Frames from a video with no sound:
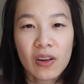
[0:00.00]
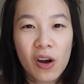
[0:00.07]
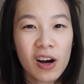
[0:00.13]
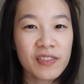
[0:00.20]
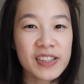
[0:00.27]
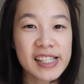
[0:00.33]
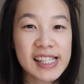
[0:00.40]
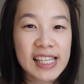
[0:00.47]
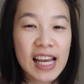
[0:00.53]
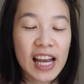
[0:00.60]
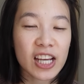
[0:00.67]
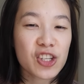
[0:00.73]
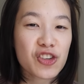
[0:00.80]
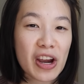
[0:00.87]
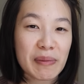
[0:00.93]
Obviously I
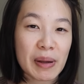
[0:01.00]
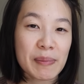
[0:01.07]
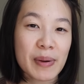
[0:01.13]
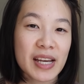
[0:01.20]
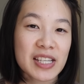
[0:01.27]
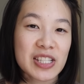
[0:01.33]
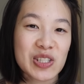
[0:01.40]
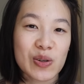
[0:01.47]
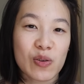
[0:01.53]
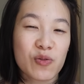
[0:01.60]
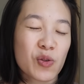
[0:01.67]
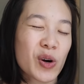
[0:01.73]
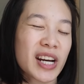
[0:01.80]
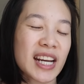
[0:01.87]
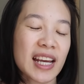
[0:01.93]
can try my best to
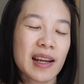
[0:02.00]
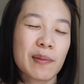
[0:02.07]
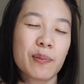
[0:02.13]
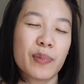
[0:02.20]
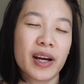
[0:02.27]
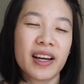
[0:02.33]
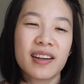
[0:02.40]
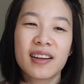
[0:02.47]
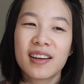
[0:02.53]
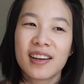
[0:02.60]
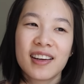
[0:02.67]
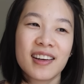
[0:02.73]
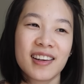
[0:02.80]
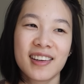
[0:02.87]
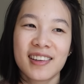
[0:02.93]
avoid it, but
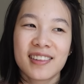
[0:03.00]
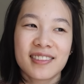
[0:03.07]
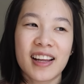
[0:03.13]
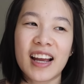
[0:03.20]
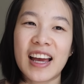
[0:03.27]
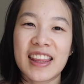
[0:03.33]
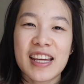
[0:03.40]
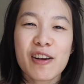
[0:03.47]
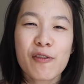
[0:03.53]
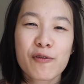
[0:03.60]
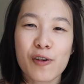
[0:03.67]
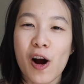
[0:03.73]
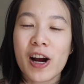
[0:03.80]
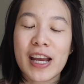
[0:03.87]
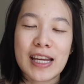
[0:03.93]
like I think
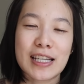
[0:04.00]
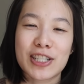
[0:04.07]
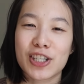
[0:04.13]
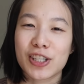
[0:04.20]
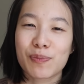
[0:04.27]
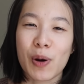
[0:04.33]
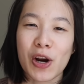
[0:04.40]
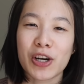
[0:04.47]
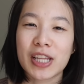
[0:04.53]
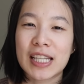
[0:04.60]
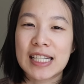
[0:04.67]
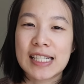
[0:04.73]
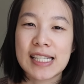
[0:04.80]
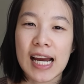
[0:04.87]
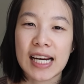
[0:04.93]
frogging is just part of
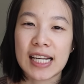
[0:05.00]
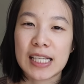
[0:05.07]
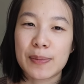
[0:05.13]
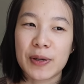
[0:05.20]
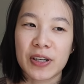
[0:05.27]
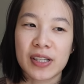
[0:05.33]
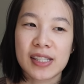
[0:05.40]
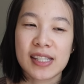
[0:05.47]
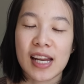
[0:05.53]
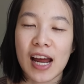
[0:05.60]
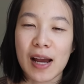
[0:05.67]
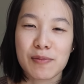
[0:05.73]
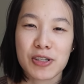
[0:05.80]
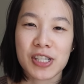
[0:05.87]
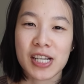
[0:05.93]
the design experience that
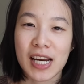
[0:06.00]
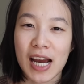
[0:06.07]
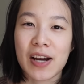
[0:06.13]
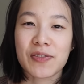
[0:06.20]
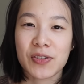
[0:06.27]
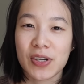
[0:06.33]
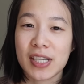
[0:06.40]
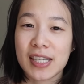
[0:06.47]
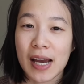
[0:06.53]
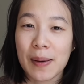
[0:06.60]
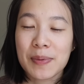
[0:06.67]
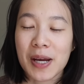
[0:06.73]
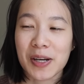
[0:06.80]
I'm just gonna have to accept.